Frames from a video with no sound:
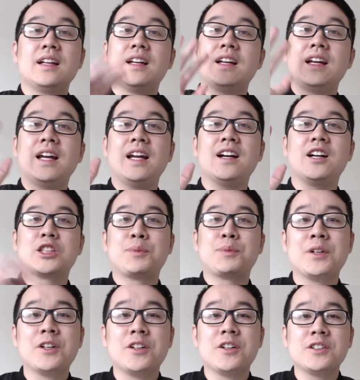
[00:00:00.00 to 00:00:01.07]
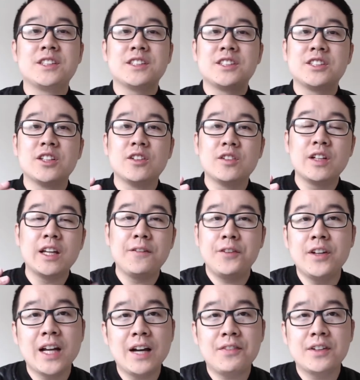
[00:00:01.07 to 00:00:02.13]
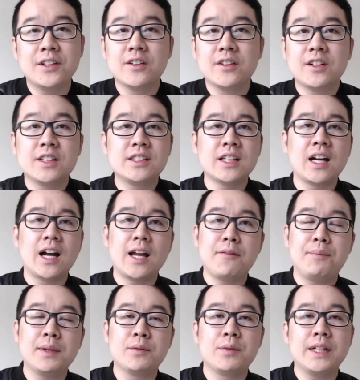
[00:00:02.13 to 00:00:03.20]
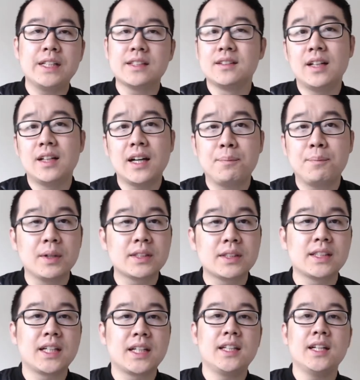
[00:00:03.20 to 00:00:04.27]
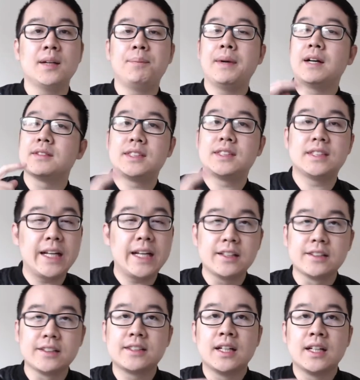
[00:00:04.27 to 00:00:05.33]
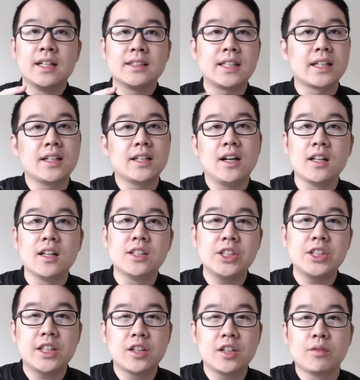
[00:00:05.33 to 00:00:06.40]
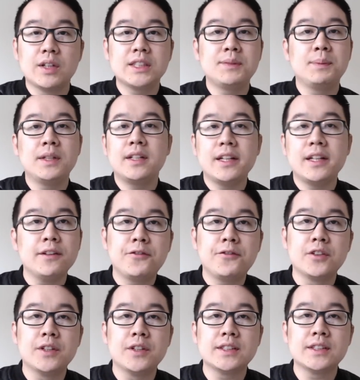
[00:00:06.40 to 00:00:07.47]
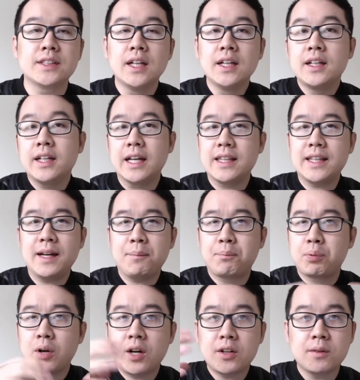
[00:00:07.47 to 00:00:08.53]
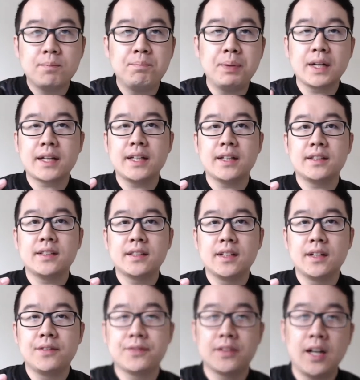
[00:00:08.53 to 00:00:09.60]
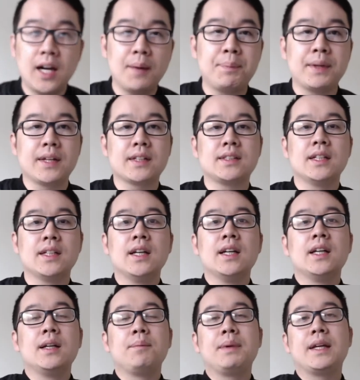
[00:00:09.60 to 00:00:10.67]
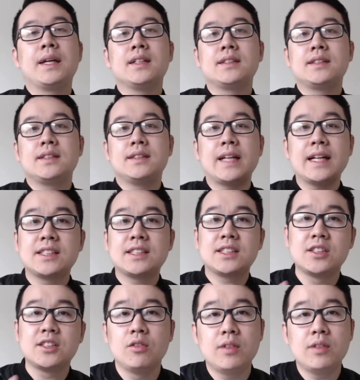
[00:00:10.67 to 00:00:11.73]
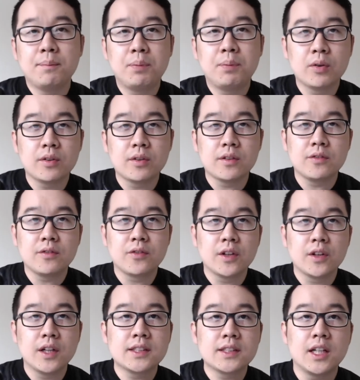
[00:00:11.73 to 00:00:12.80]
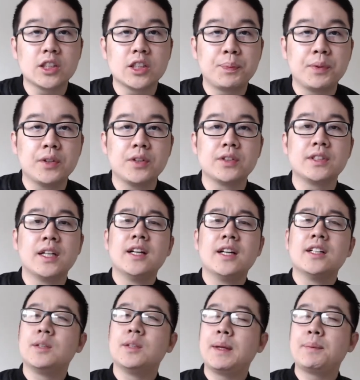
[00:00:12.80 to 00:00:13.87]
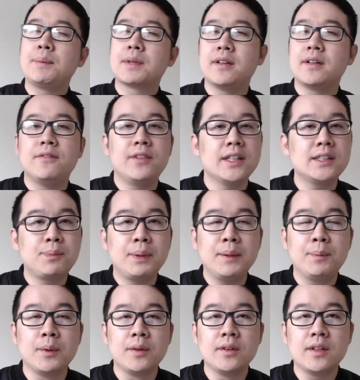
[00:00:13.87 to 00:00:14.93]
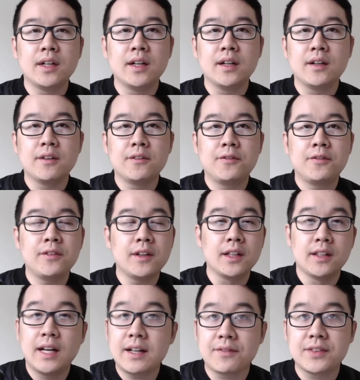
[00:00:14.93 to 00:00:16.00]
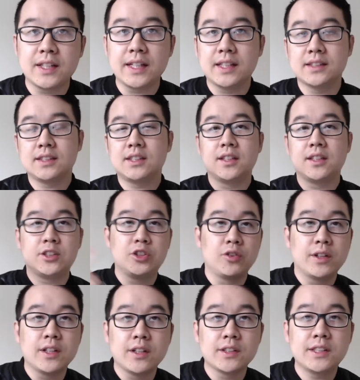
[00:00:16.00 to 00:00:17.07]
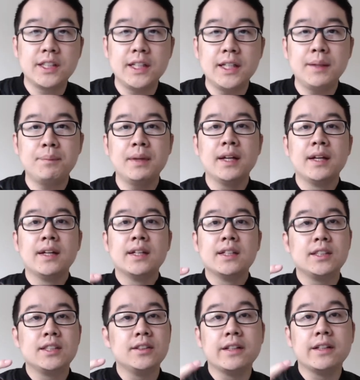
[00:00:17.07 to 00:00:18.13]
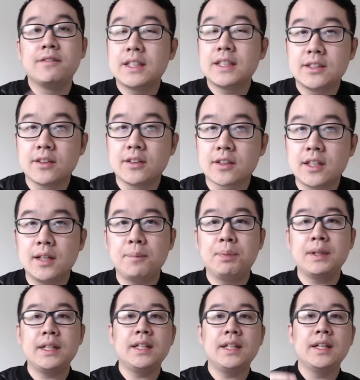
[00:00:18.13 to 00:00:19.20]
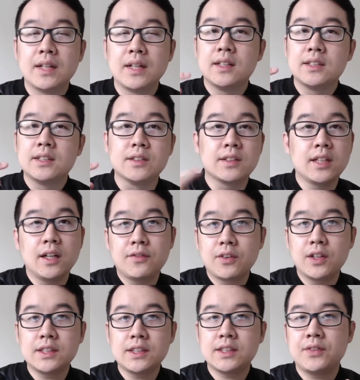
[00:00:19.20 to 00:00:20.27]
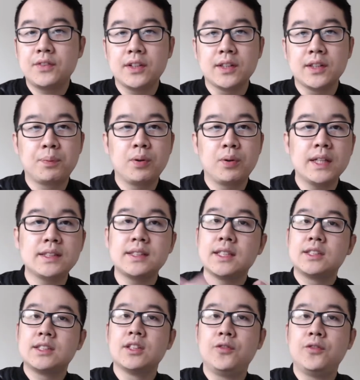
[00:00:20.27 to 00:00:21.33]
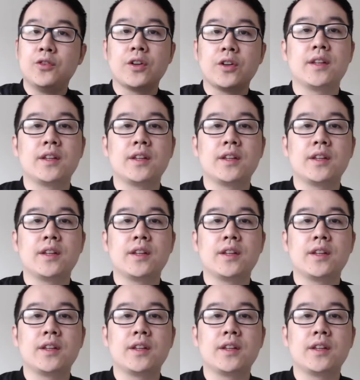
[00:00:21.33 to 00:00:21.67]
Hey, entrepreneurs. So, if you haven't noticed, I've been reading a lot of books lately about sales, psychology, charisma, influence, and that broader bucket of topics, because that's so important for us entrepreneurs to be able to convince people of a lot of things to join our team, to invest in our company, to cover us if they're in the press, and so forth.